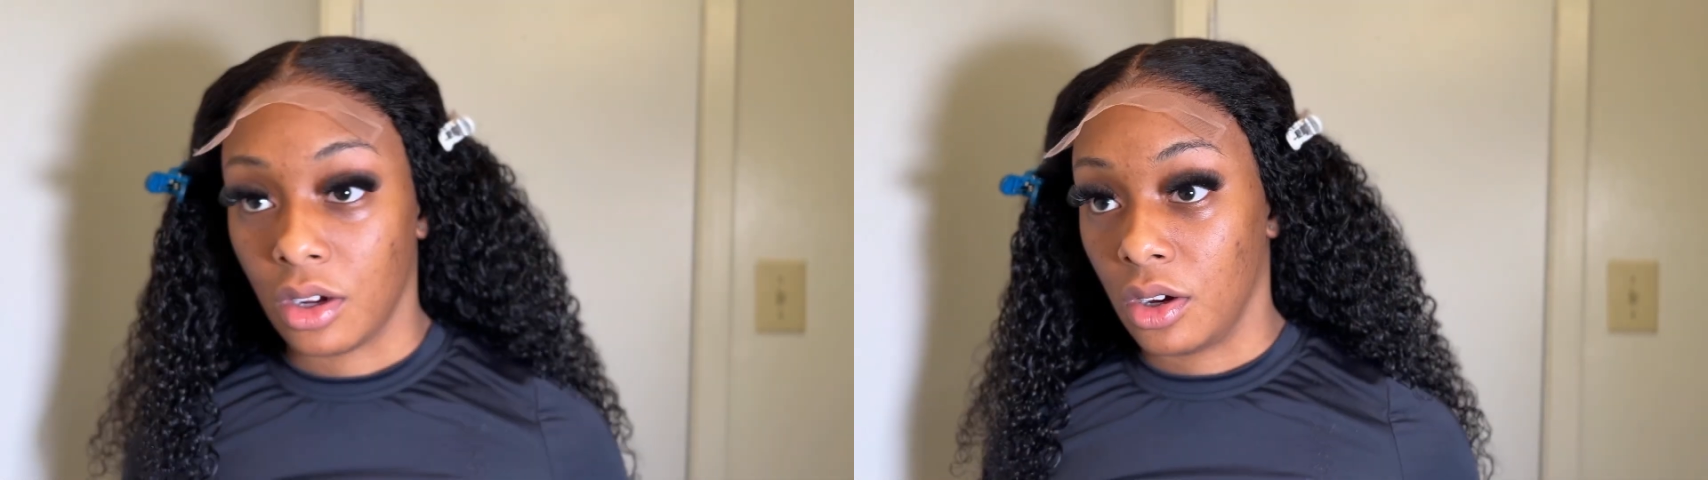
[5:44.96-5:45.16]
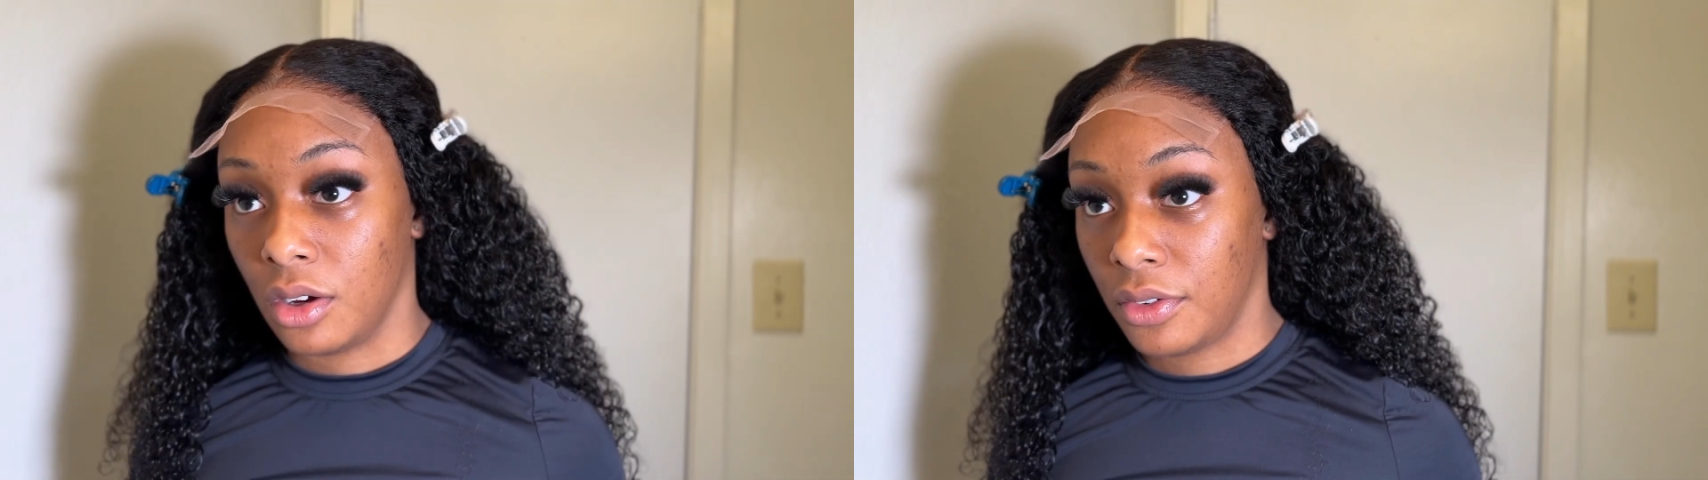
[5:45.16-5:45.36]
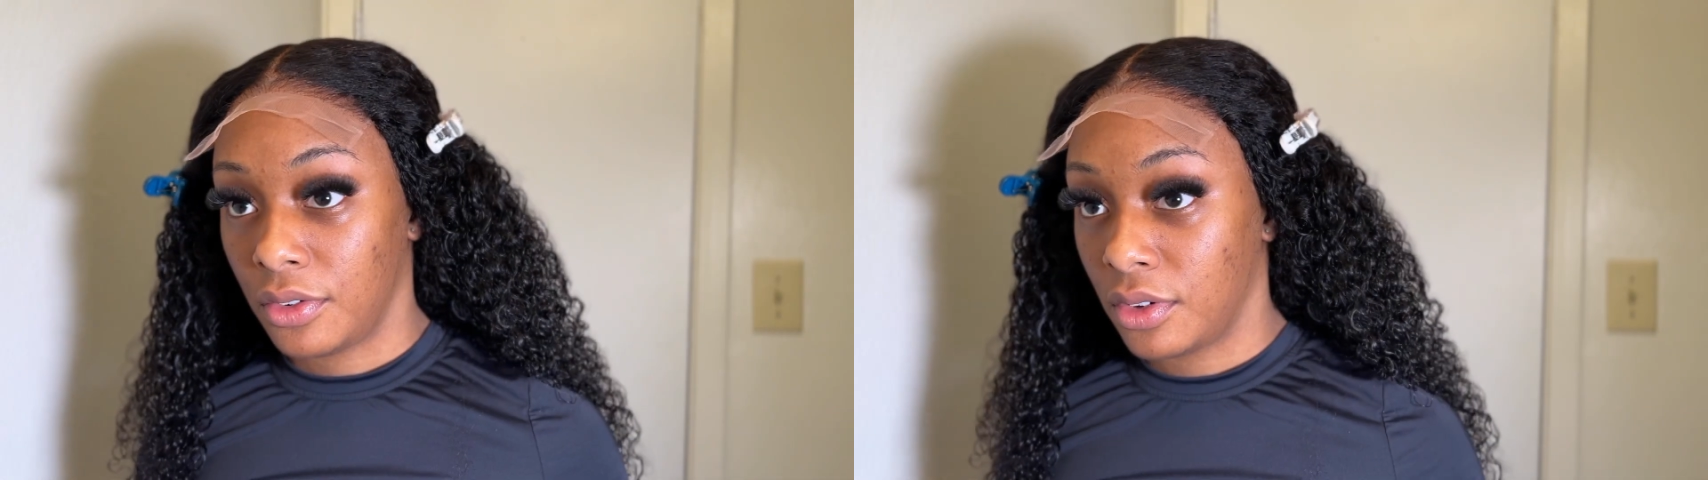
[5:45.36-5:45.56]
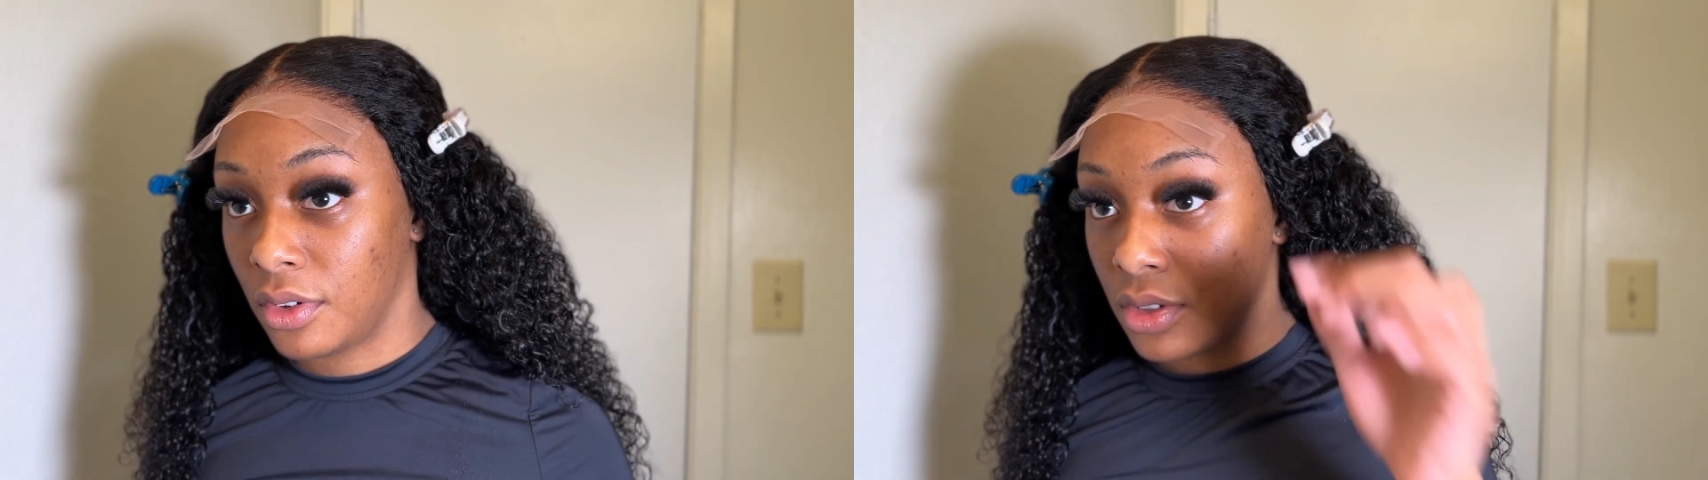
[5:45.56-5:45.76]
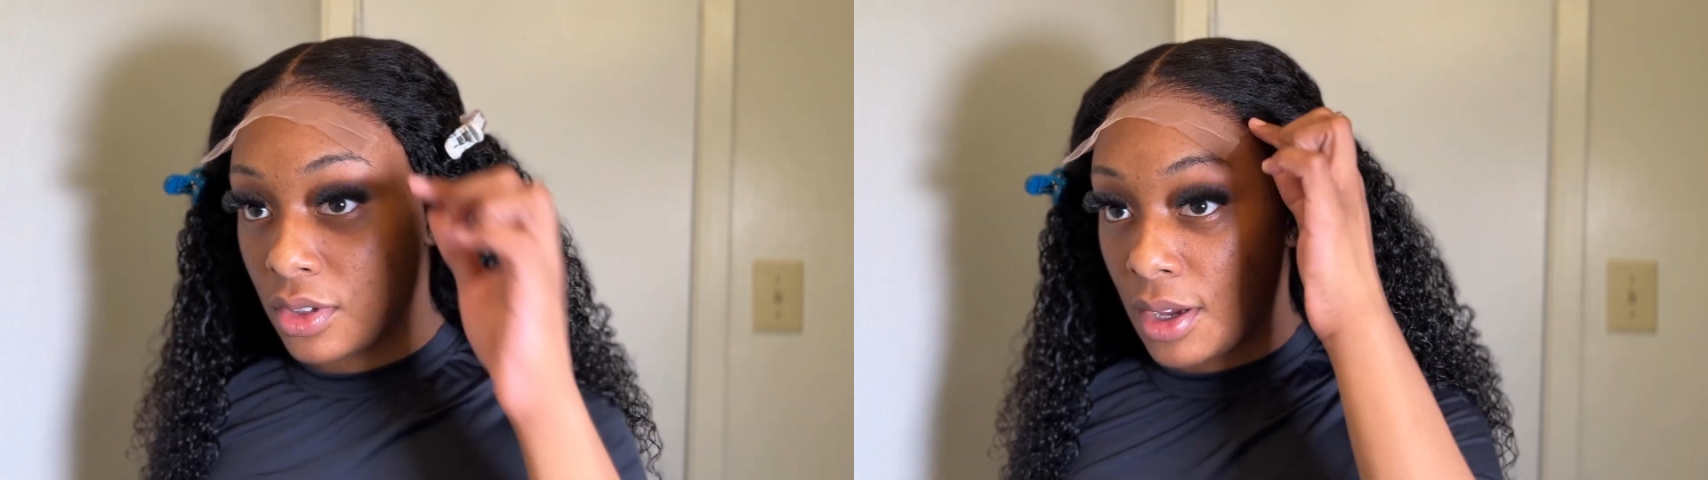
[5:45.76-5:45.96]
off
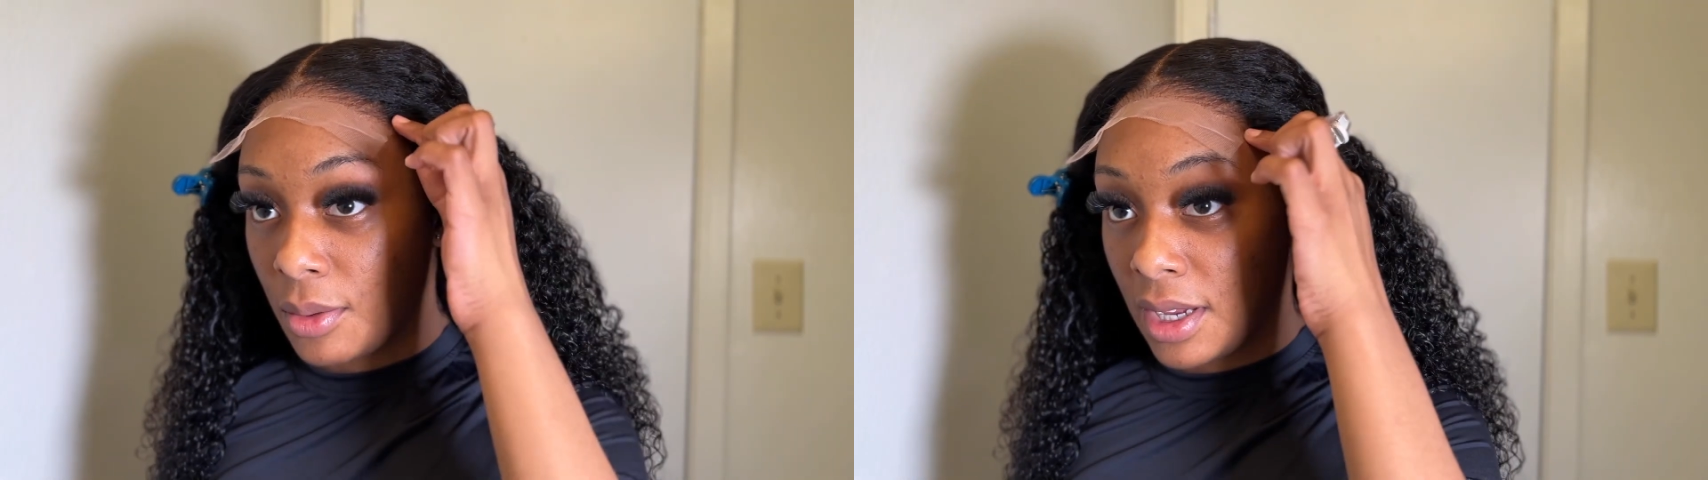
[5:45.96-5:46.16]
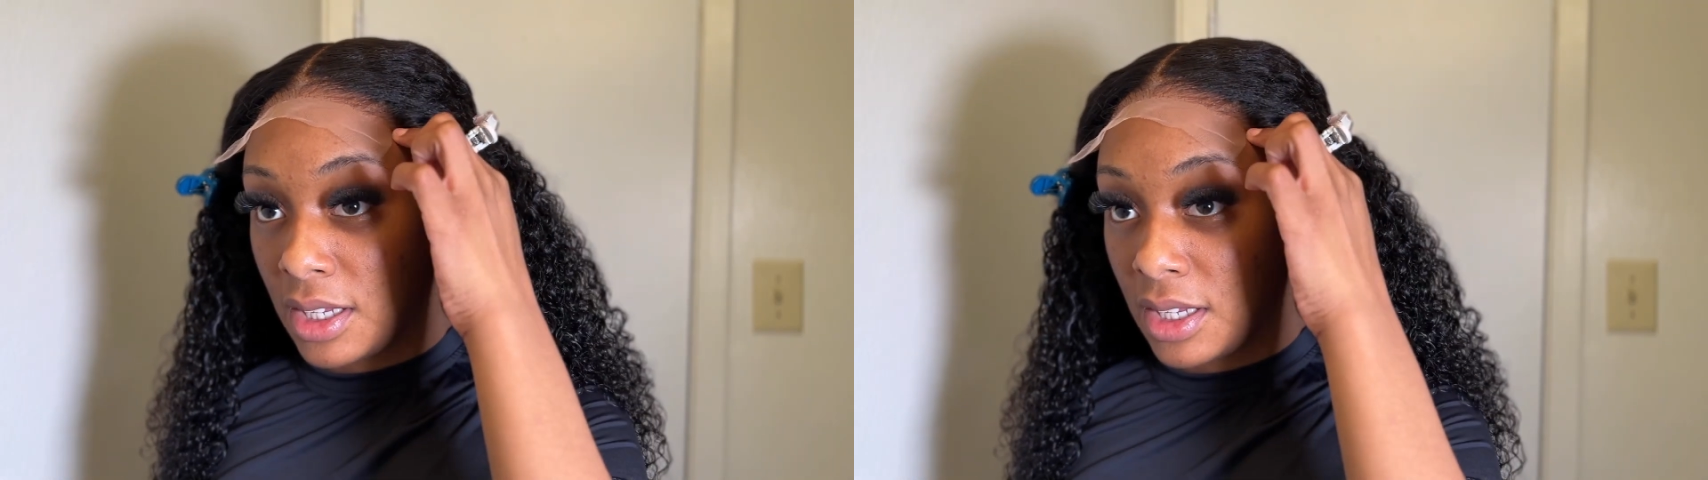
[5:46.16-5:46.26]
so that way